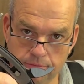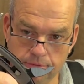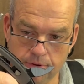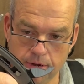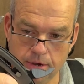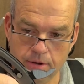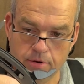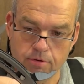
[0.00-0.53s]

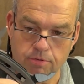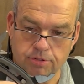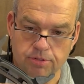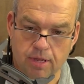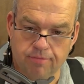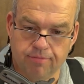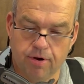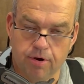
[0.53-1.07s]
you know, it's
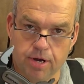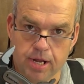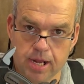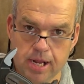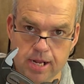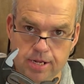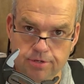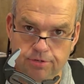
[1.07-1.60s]
not very
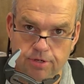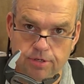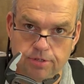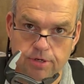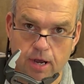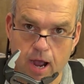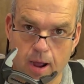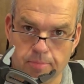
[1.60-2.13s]
easy to
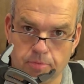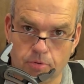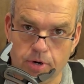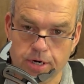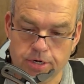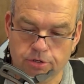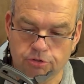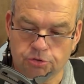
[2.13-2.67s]

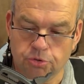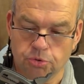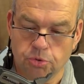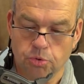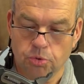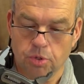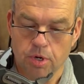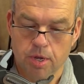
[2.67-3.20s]
operate the
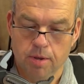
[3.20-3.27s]
tool